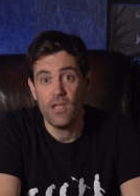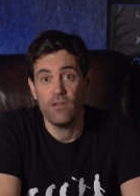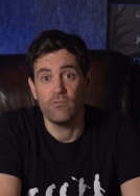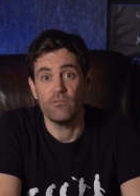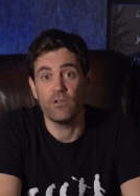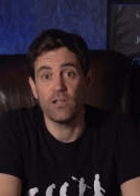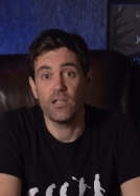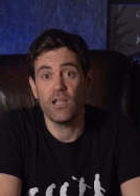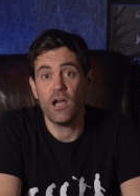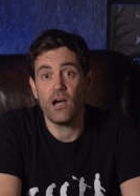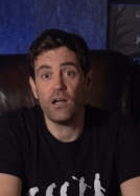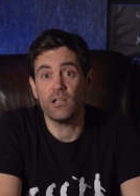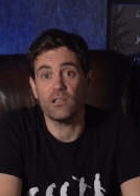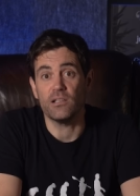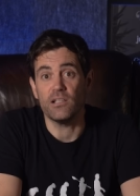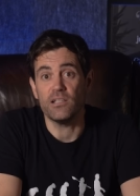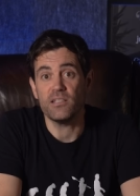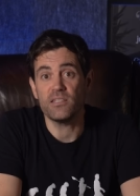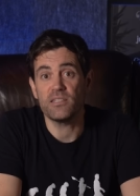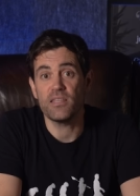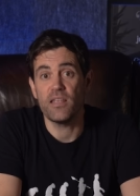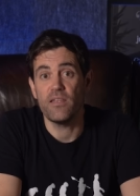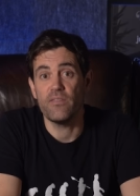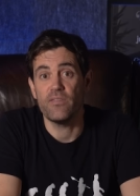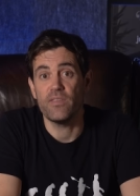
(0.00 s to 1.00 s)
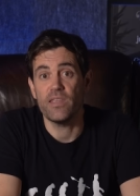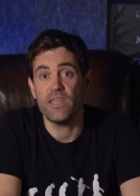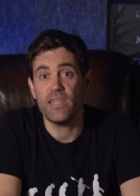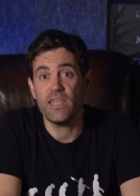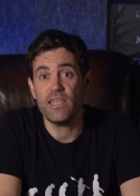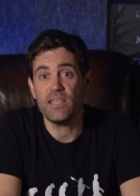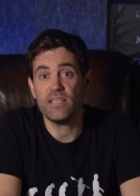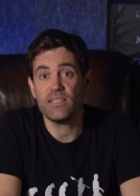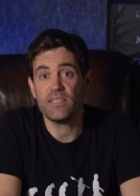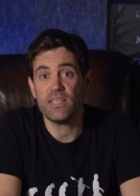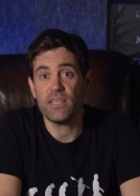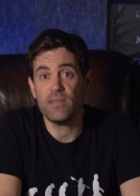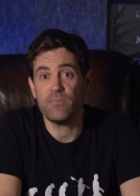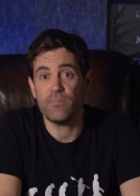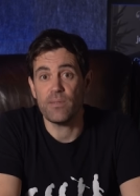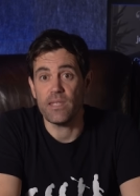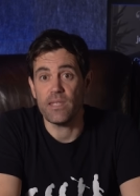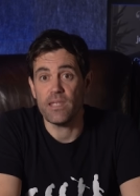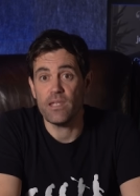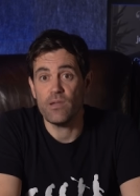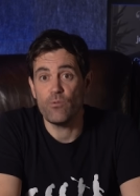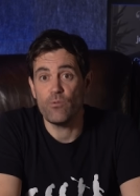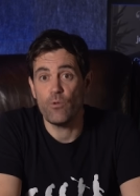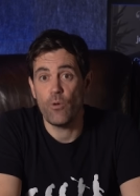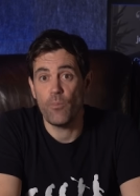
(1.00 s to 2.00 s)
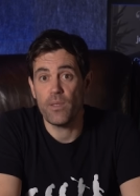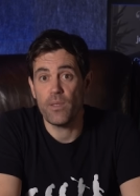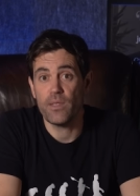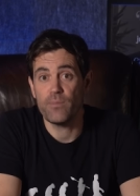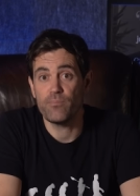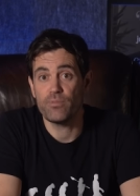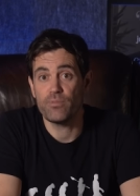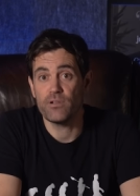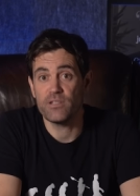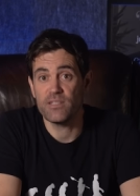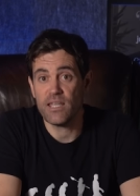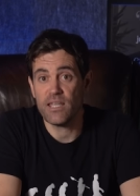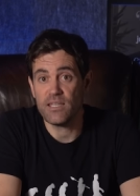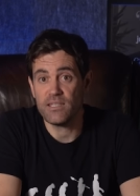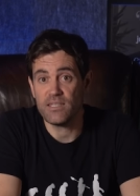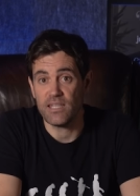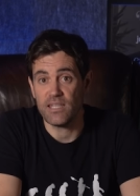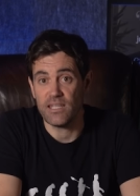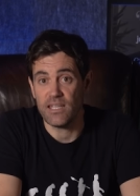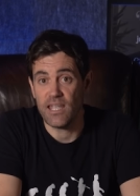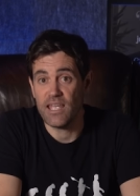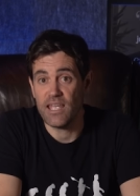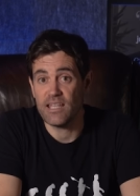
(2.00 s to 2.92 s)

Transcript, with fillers: Regardless, the ECB will be presenting